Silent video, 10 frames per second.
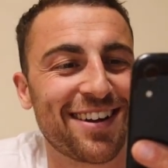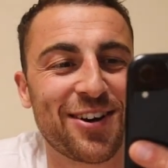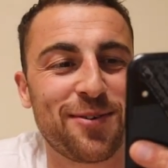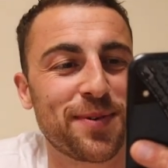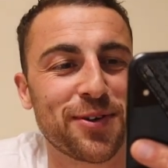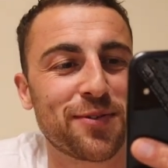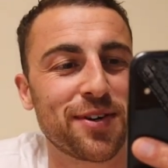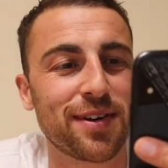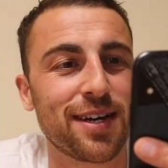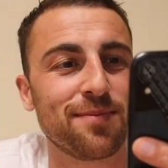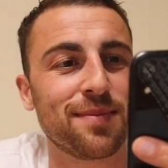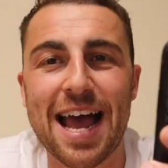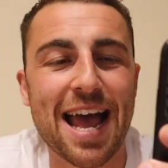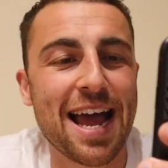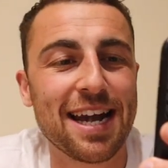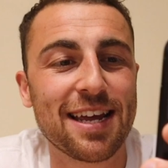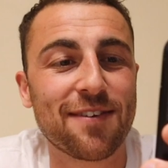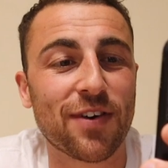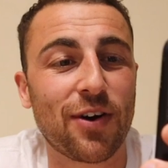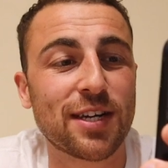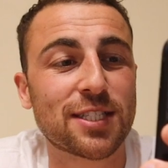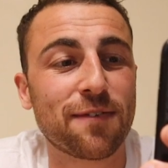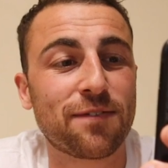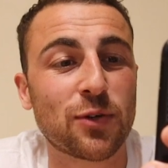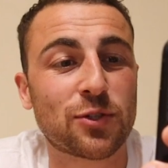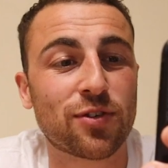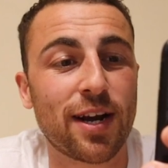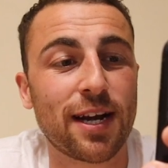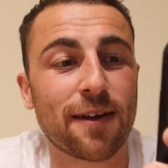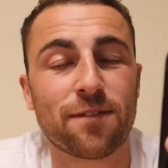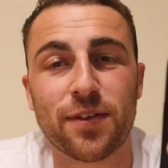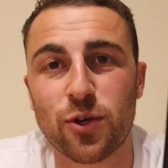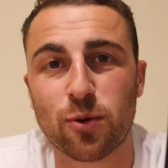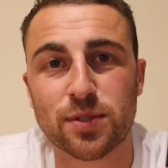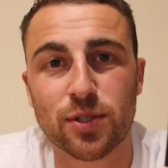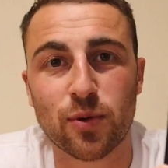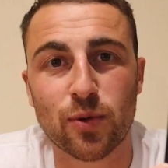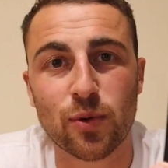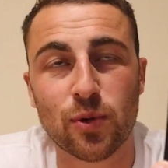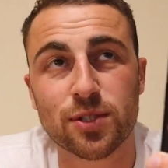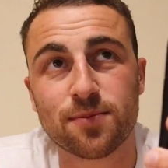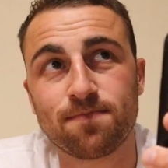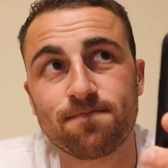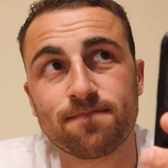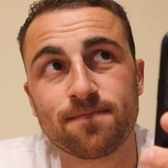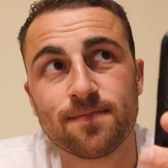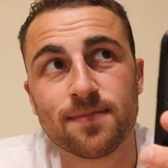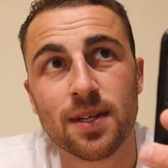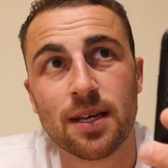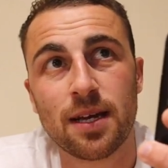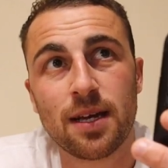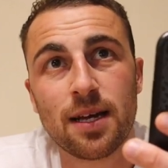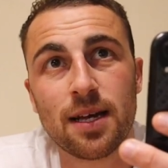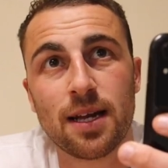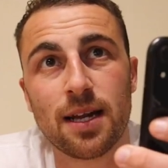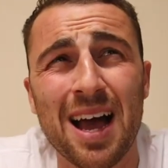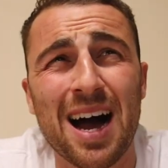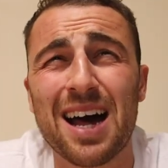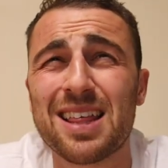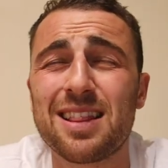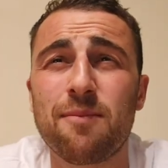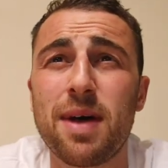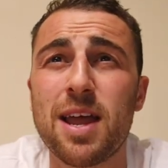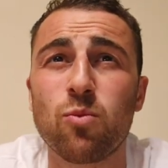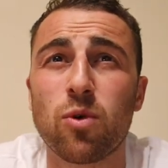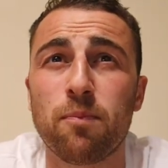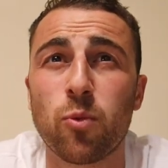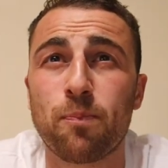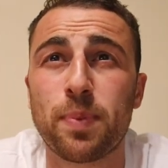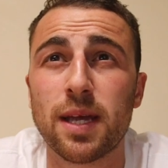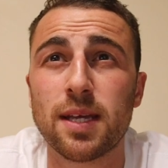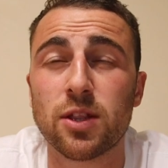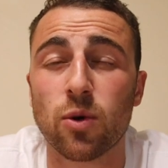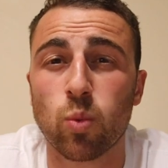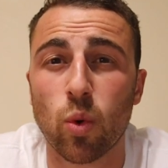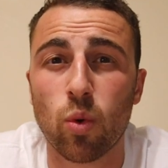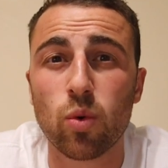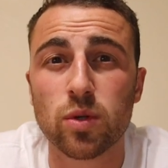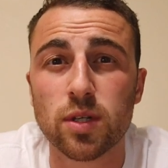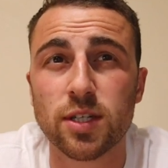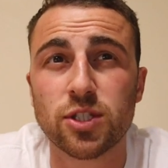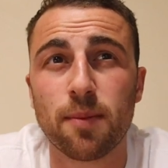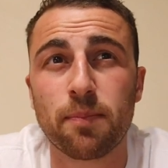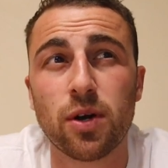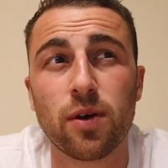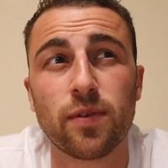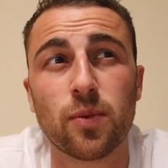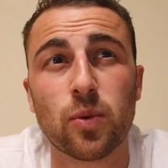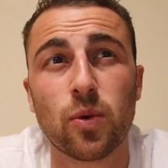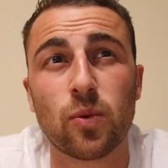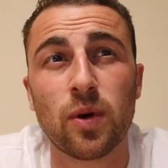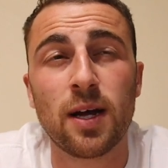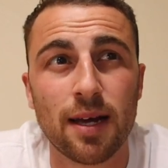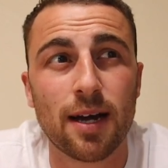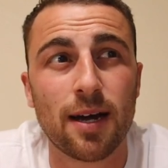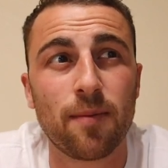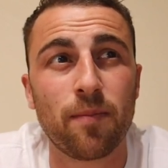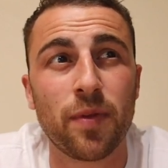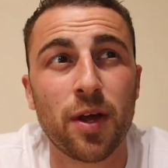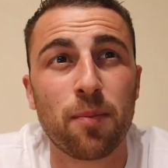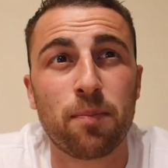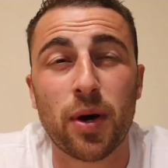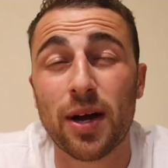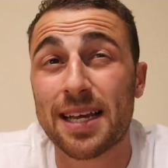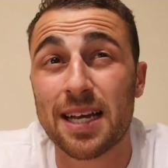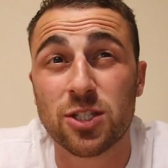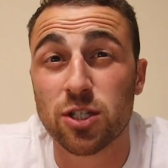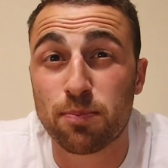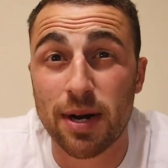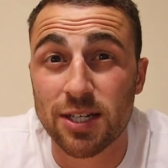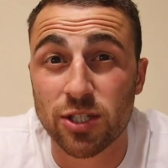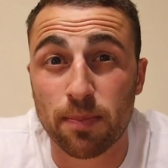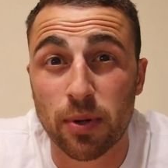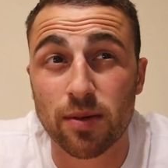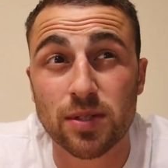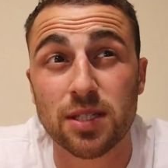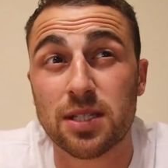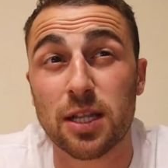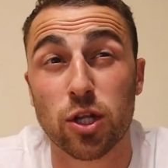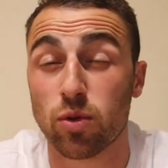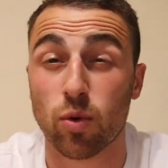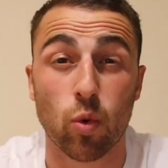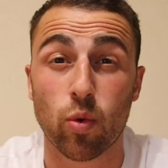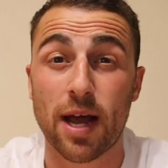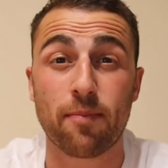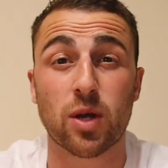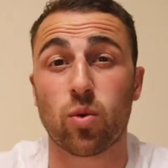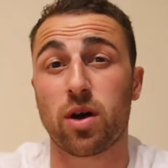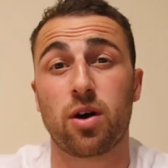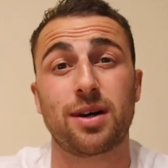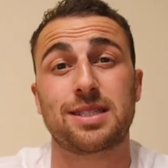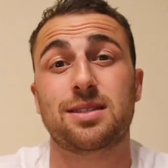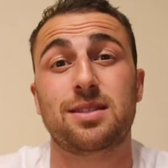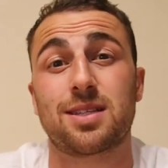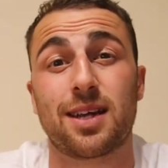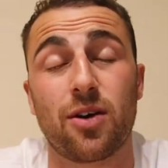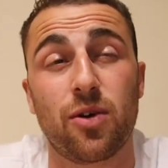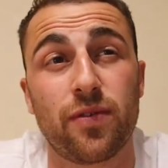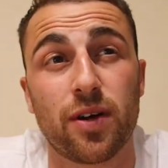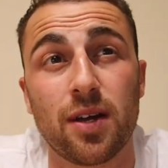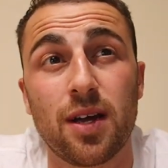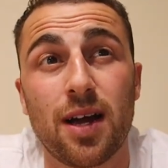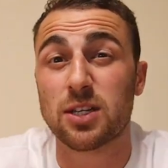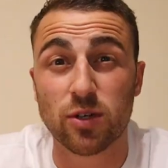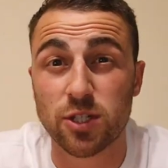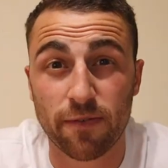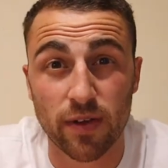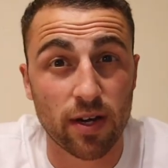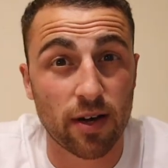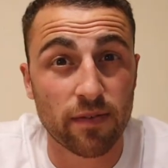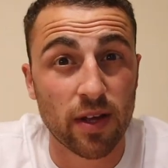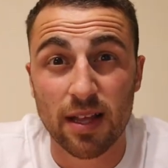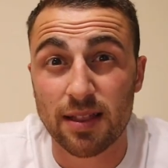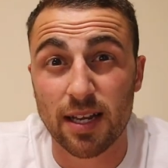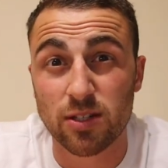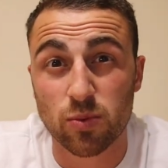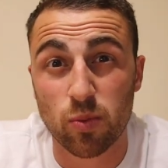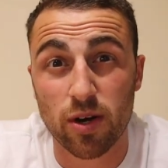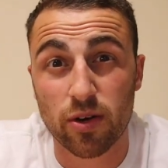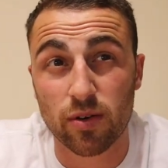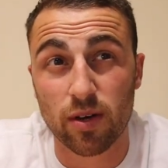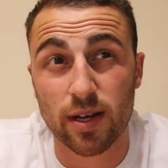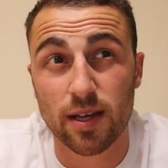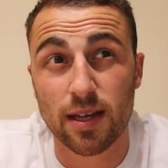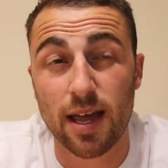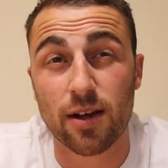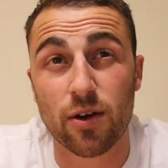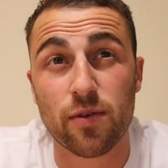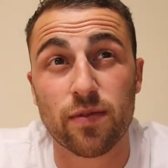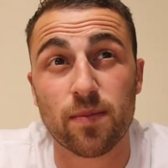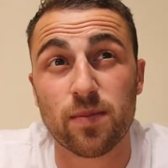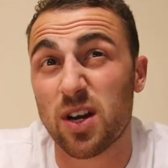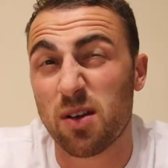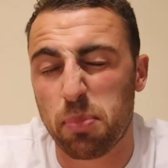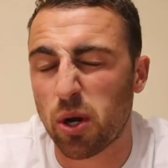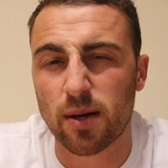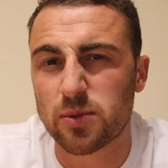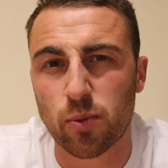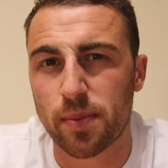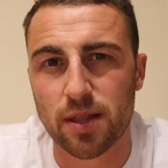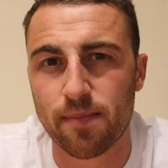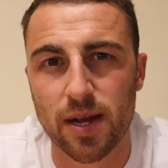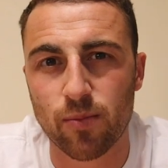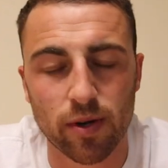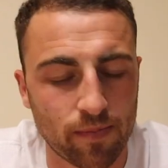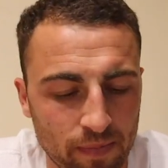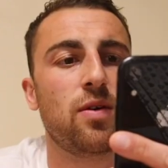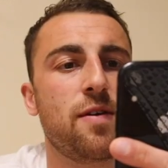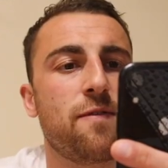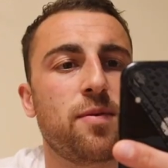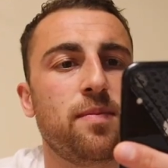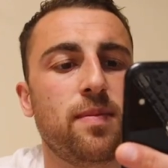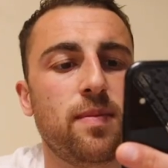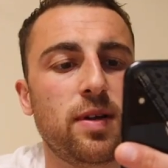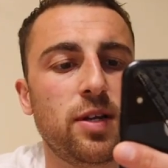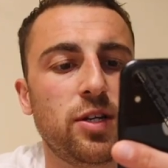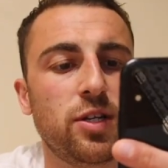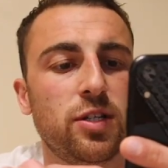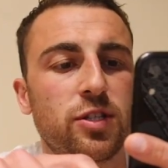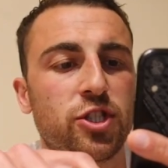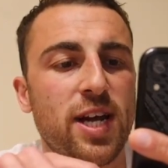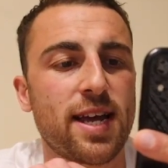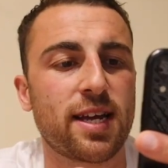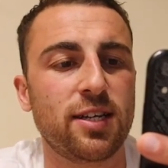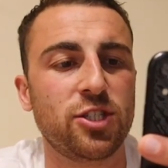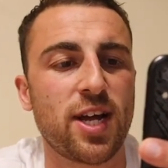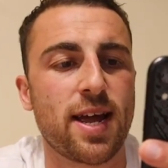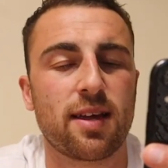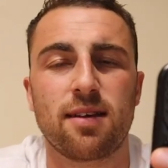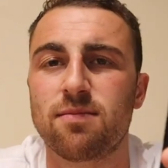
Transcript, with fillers: Can't be your real name. Any advice for training for the obstacle course? I think the main one would be the wall, like jumping over the wall. Um, but I guess just practice your pull-ups, because the, the wall can be quite high to get over. As long as you're fit enough, then just work on like getting over. You know, like pull-ups will be the main one. All right, from Jack, Jack.